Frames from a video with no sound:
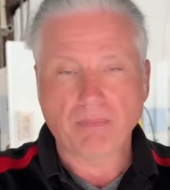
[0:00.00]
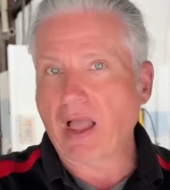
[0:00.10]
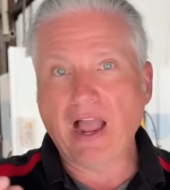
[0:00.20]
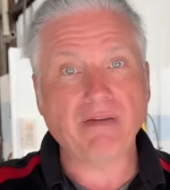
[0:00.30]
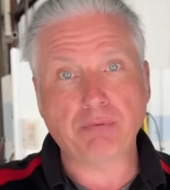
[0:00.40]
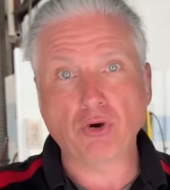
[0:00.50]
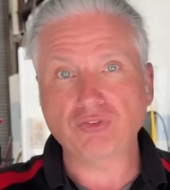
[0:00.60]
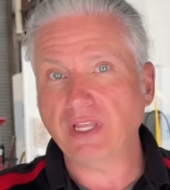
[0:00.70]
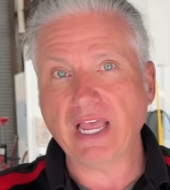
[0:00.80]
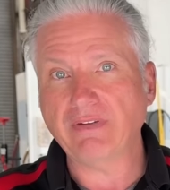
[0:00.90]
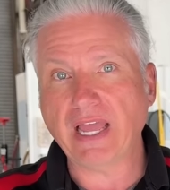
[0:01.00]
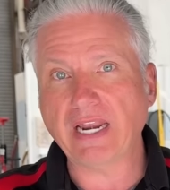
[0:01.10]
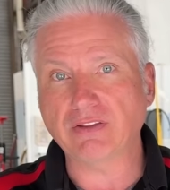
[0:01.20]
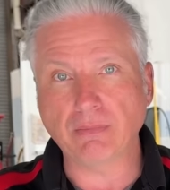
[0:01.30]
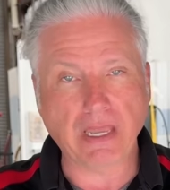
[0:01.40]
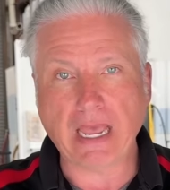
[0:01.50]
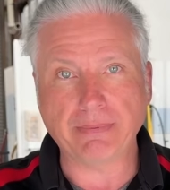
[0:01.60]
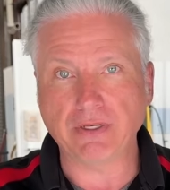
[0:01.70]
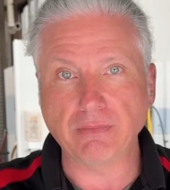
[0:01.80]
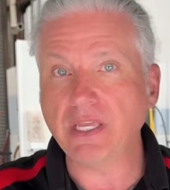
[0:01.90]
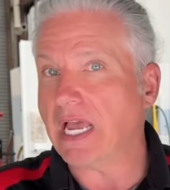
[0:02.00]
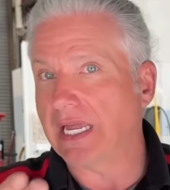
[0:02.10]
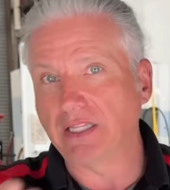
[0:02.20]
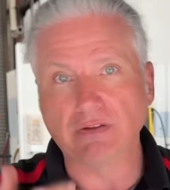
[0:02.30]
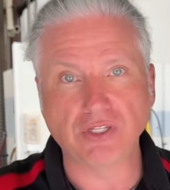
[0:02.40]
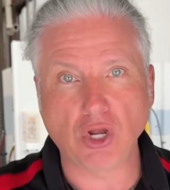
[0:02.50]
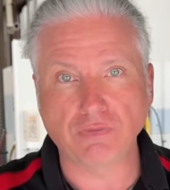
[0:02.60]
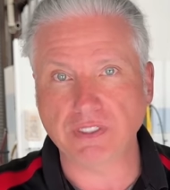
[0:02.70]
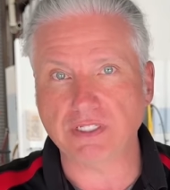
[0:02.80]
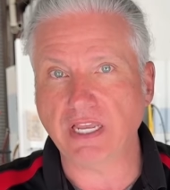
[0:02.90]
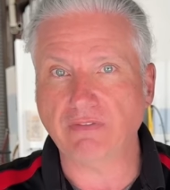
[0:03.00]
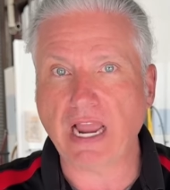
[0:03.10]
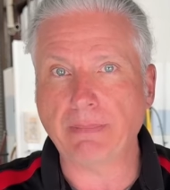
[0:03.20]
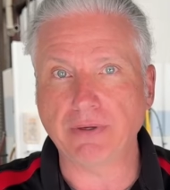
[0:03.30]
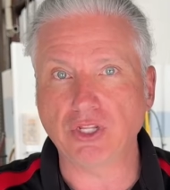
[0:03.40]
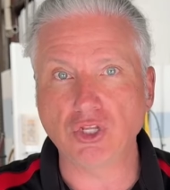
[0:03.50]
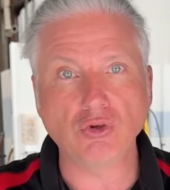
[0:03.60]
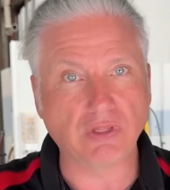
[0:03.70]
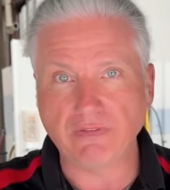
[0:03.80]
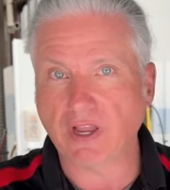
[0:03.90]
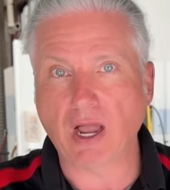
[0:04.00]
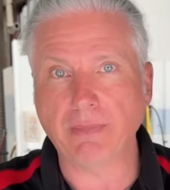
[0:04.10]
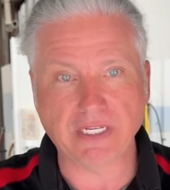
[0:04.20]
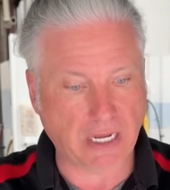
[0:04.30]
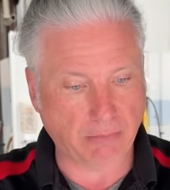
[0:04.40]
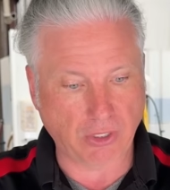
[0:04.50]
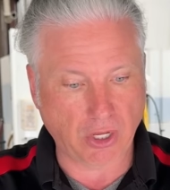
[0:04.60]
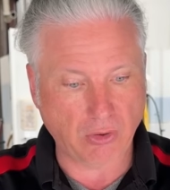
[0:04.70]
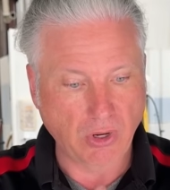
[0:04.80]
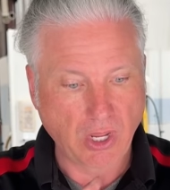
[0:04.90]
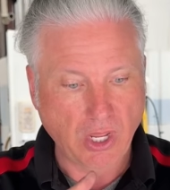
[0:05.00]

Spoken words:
I personally haven't had it happen to me. I'd love to know if this has ever happened to you. Leave a comment down below.